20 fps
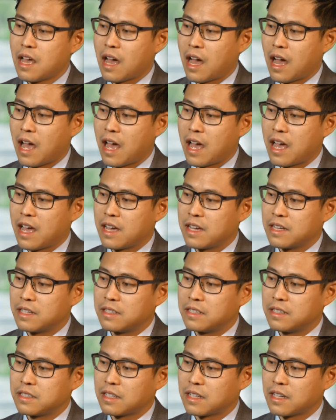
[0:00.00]

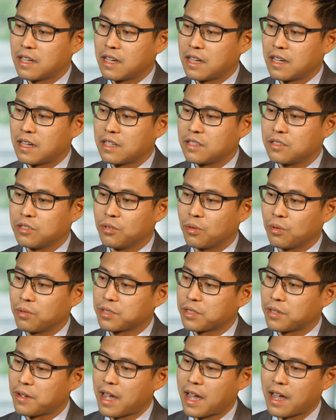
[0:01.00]
And you
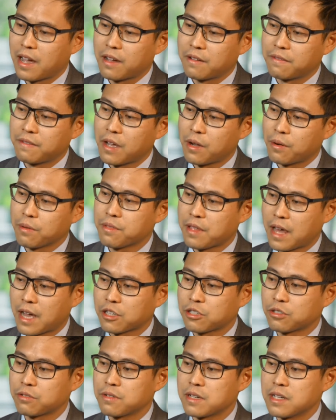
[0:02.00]
also have health
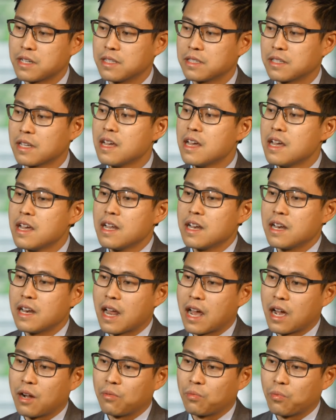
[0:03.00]
actuaries
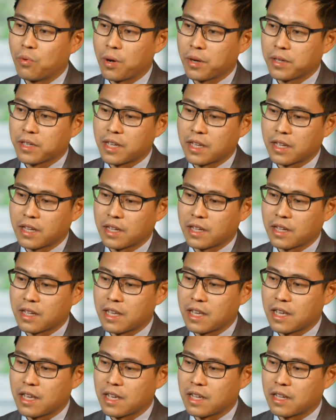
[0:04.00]
now working
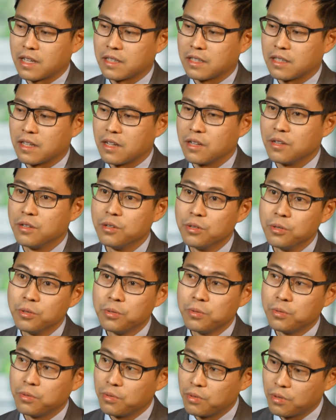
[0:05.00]
in
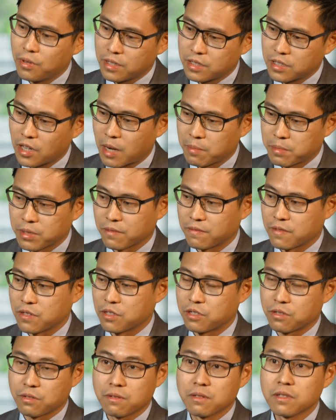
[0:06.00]
new types of
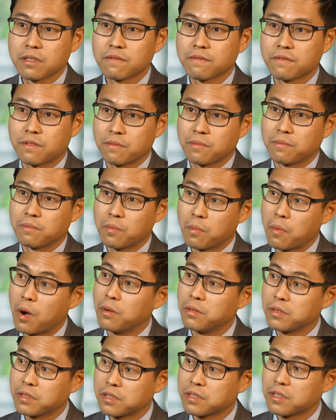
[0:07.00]
insurance.
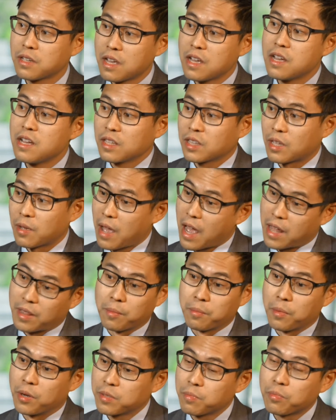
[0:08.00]
And the
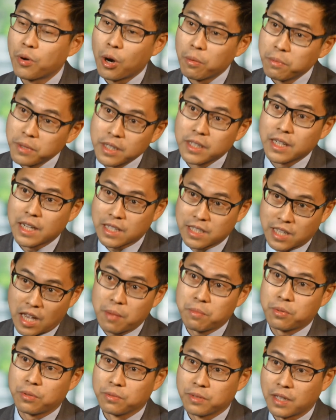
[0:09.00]
most prominent
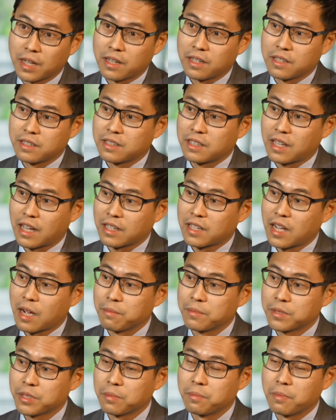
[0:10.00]
example that
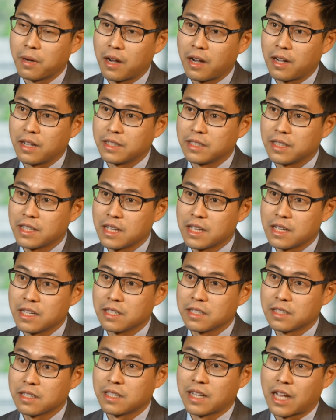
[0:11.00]
comes to mind
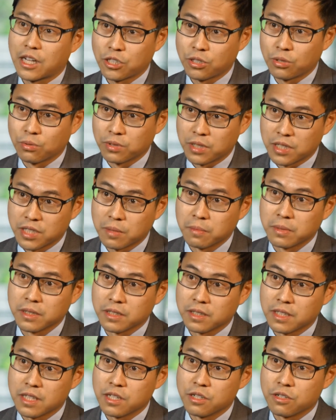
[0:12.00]
is the National
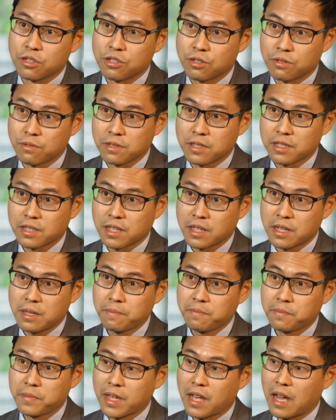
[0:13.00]
Disability Insurance
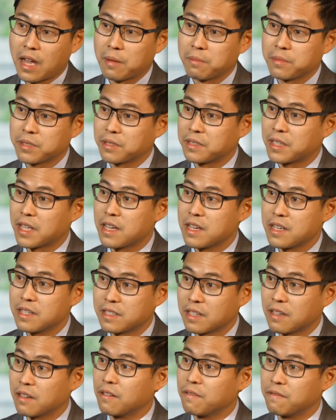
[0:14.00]
Scheme. So there's
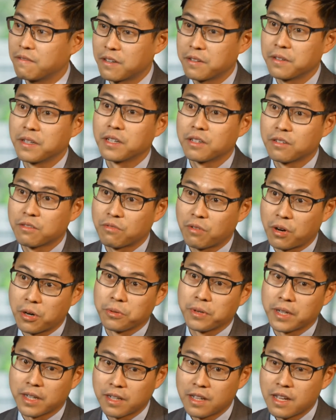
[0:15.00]
a very
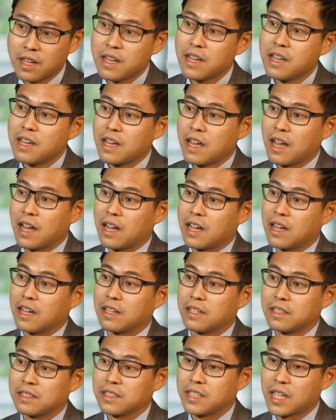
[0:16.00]
growing
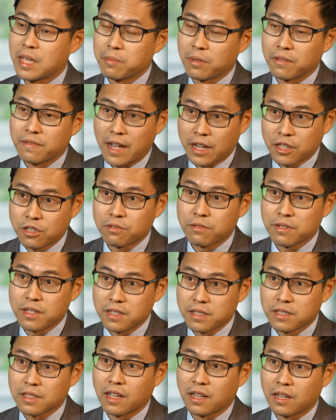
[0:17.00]
team of
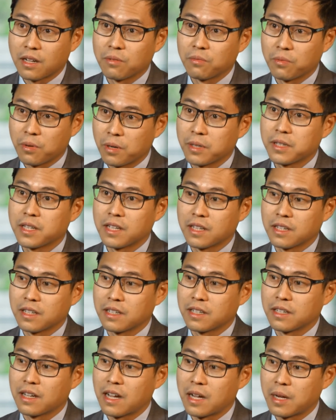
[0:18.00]
actuaries that are
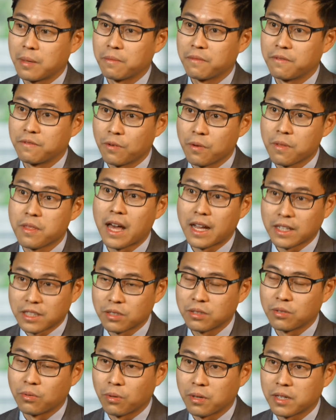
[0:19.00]
working for that
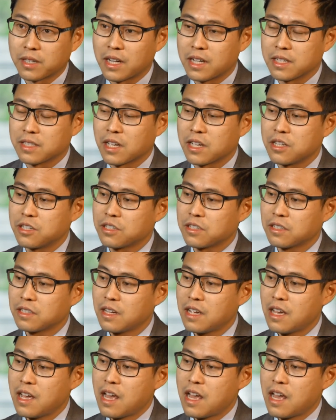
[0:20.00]
organisation.